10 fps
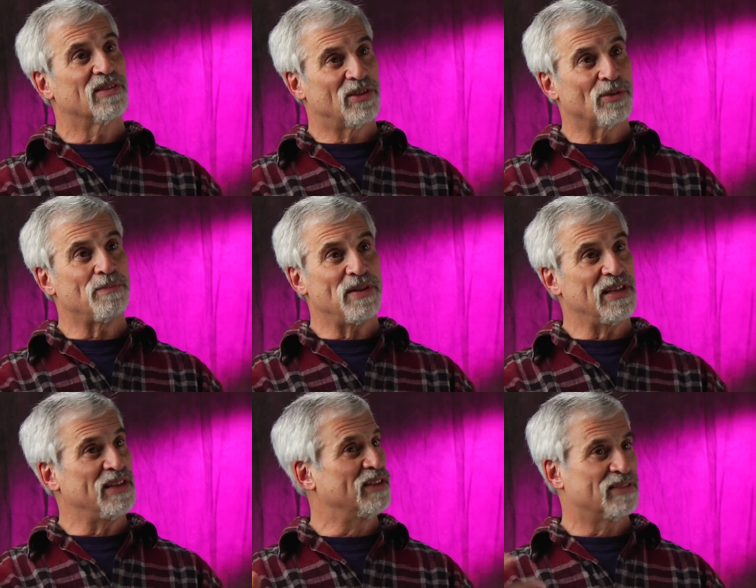there'd
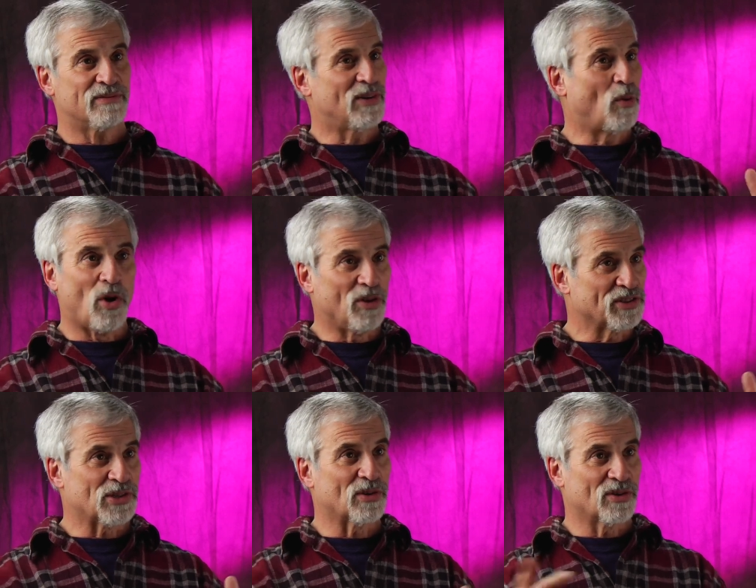be a
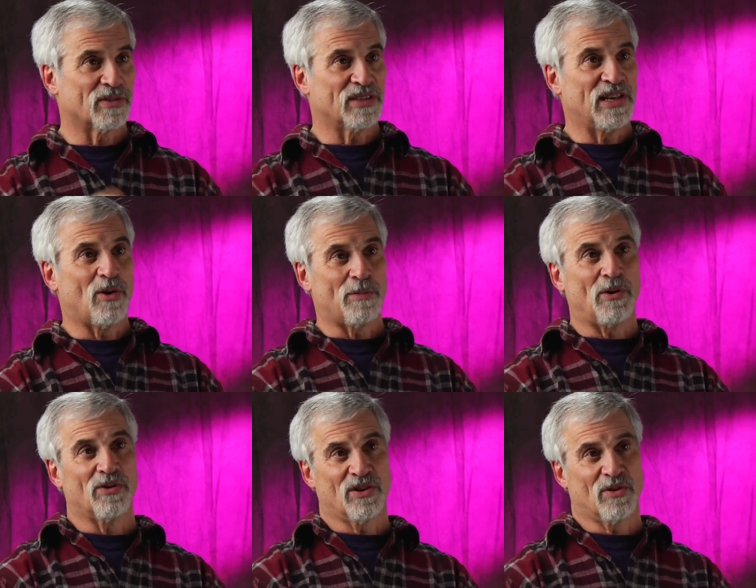waltz or, you know, a
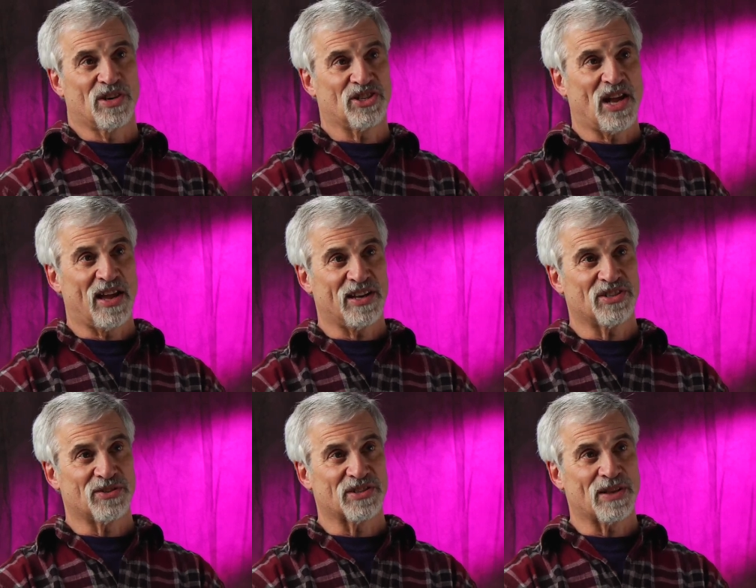polka or a
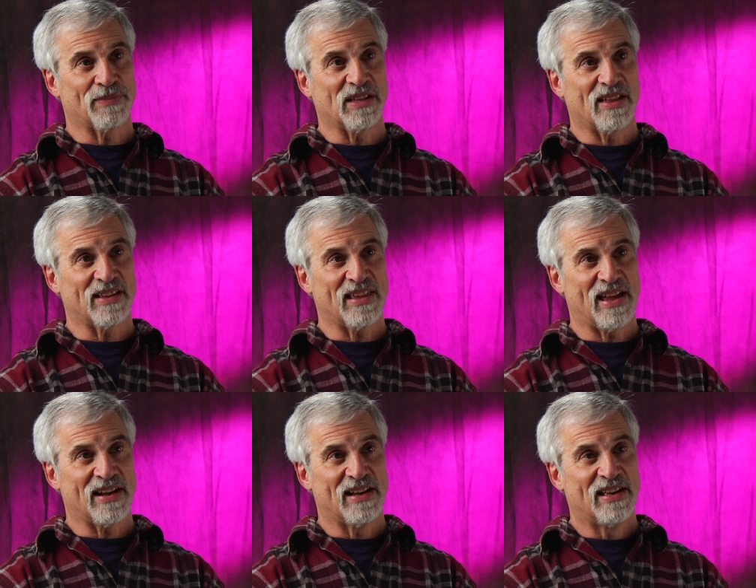schottische or something like
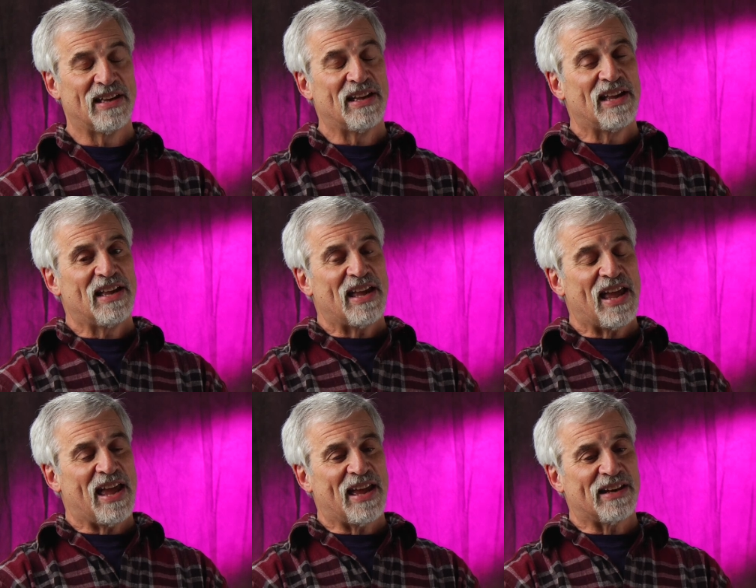that.
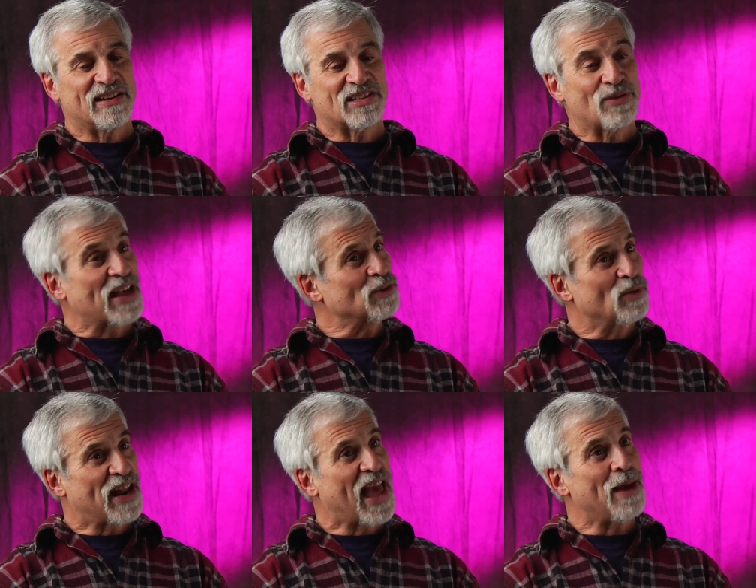And so that's
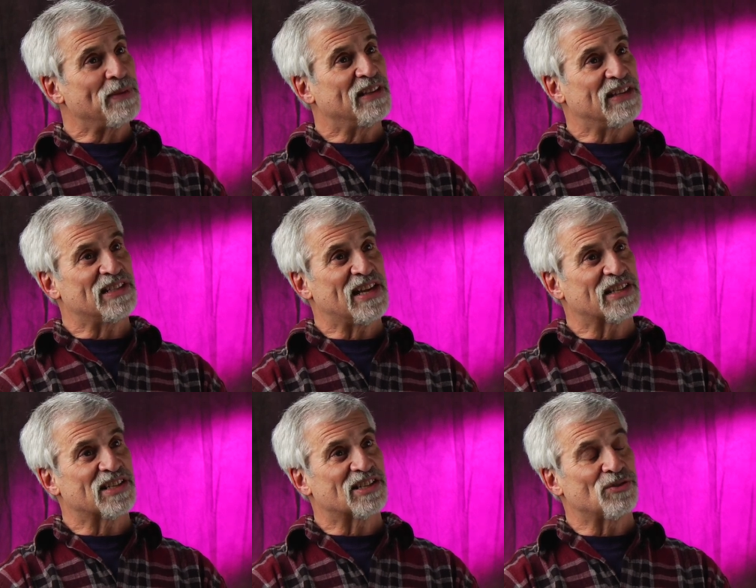what happened at these
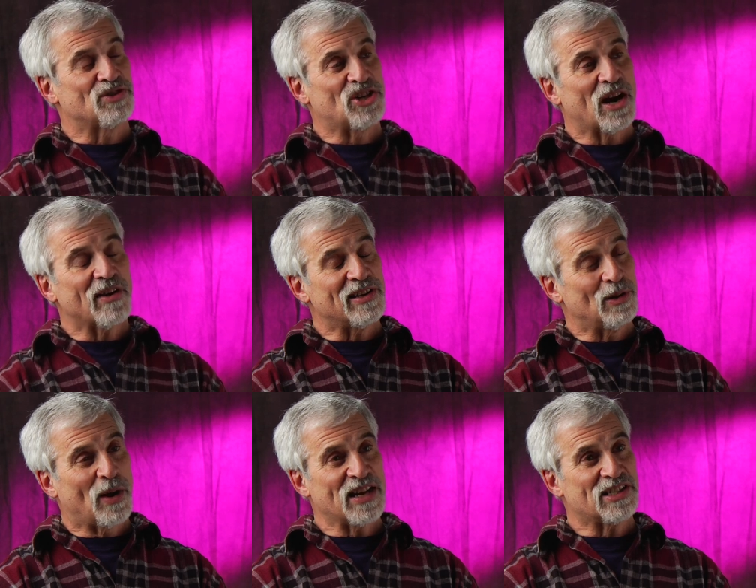dances. So Jerry,
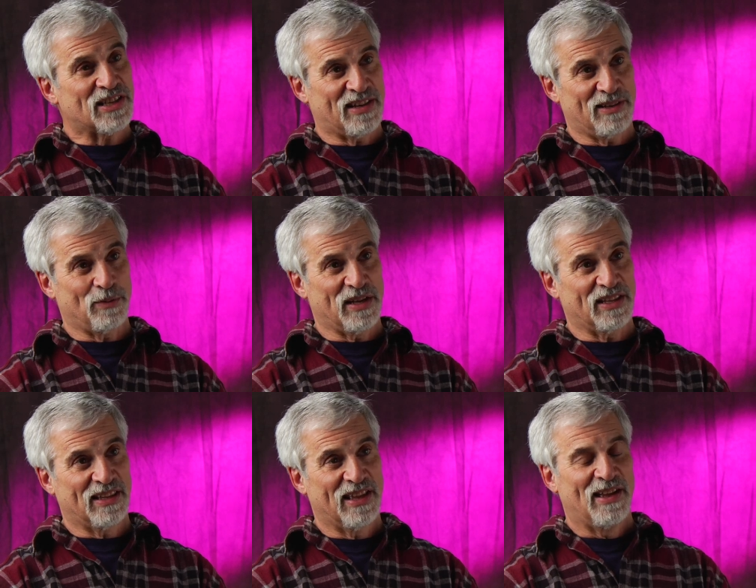who I studied
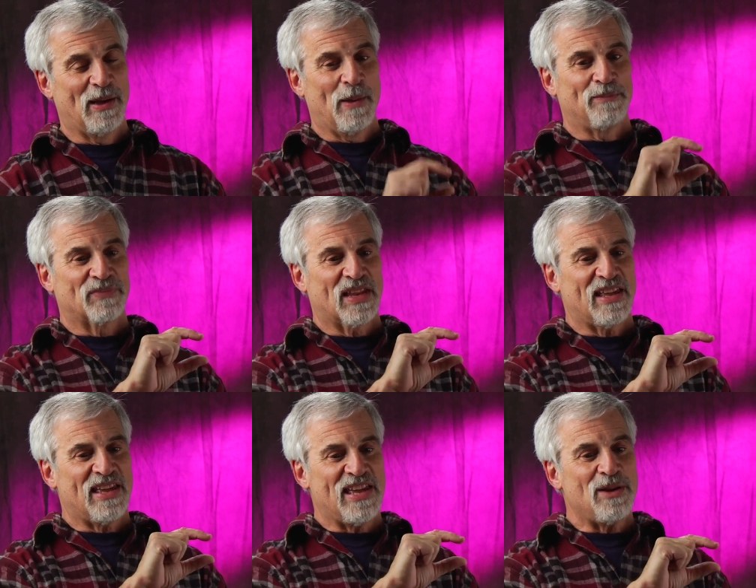with,
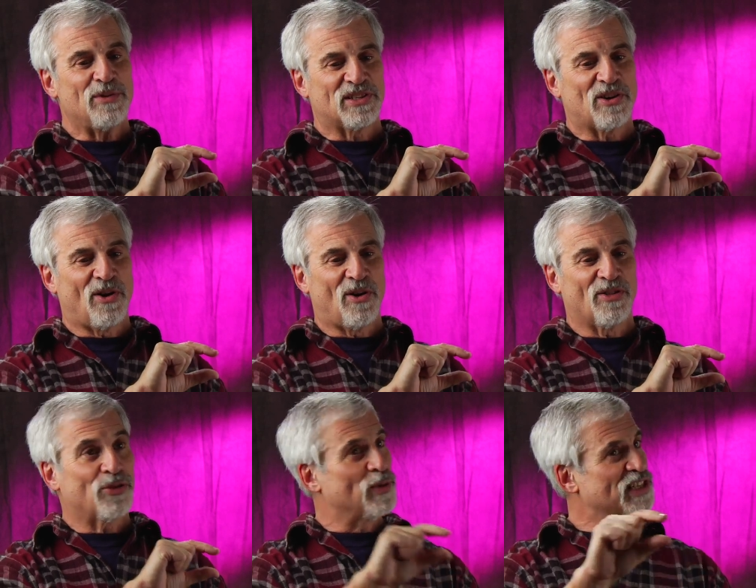he would call
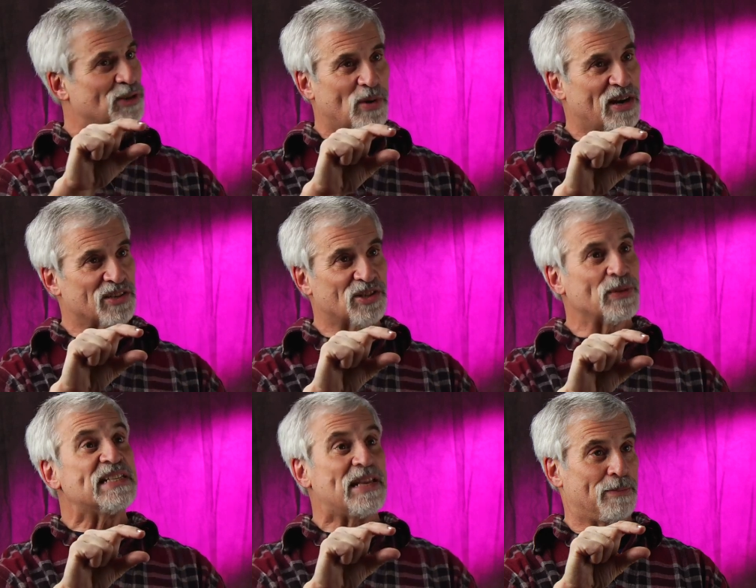three squares,
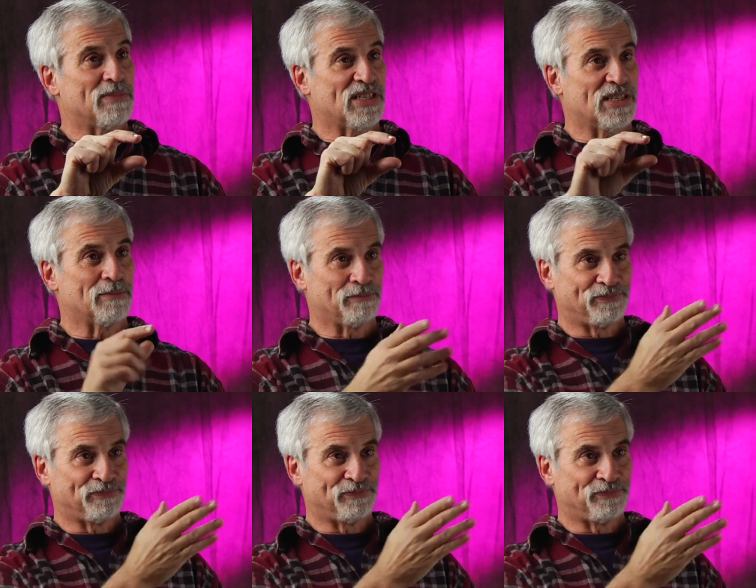three tips,